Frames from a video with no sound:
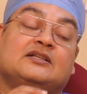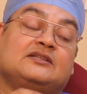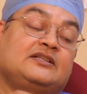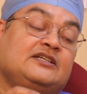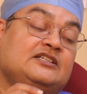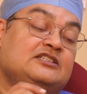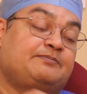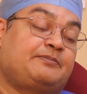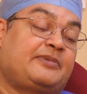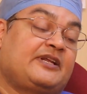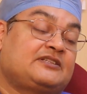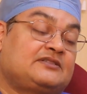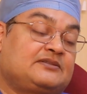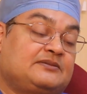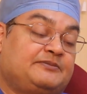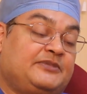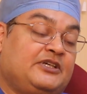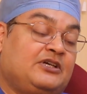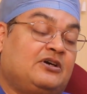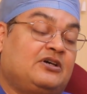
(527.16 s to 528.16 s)

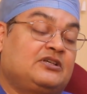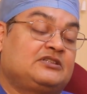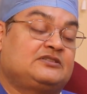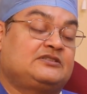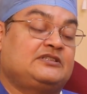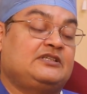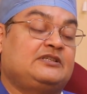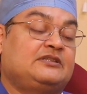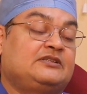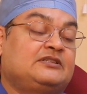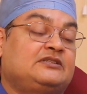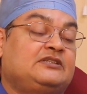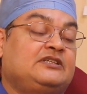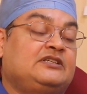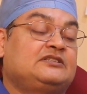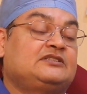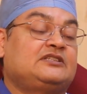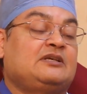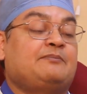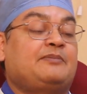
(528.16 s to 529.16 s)
Because see,
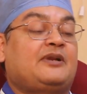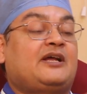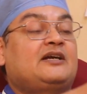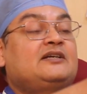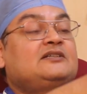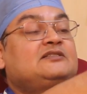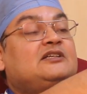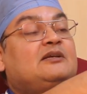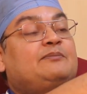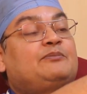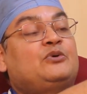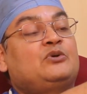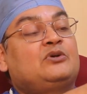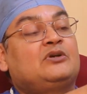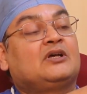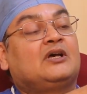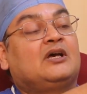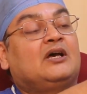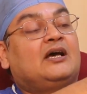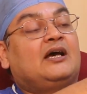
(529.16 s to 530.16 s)
these implants are put,
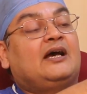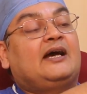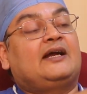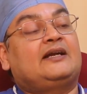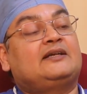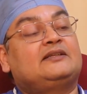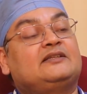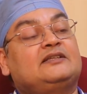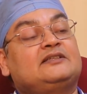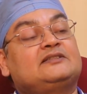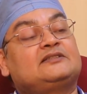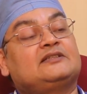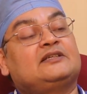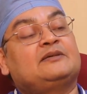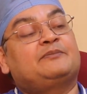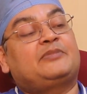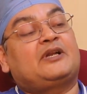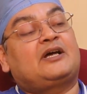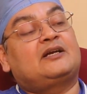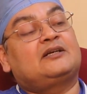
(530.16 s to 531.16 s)
and this
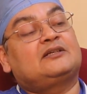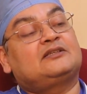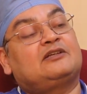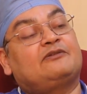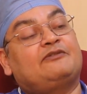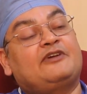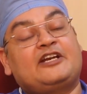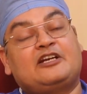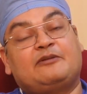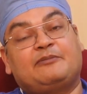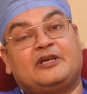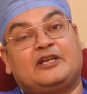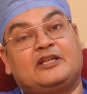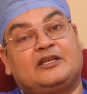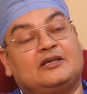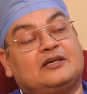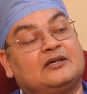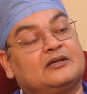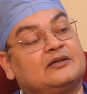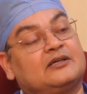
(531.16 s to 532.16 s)
implant, the weight
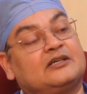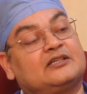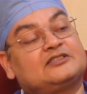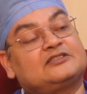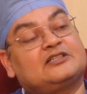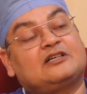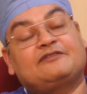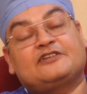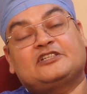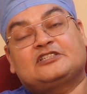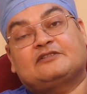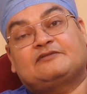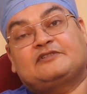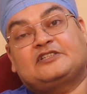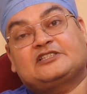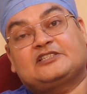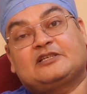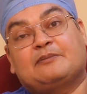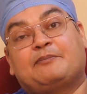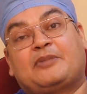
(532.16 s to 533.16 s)
bearing surface of
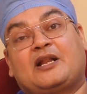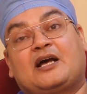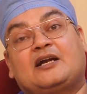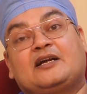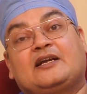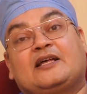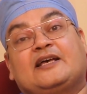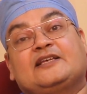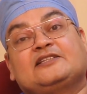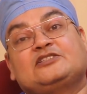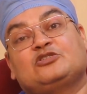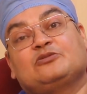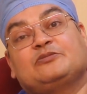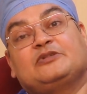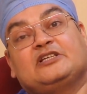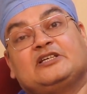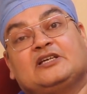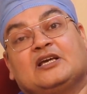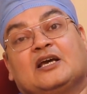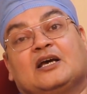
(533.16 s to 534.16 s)
this implant has to
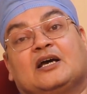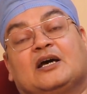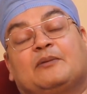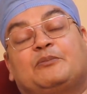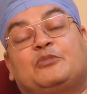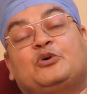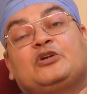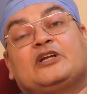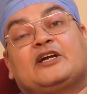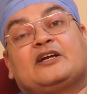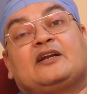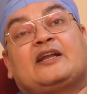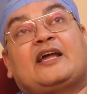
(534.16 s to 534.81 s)
be put at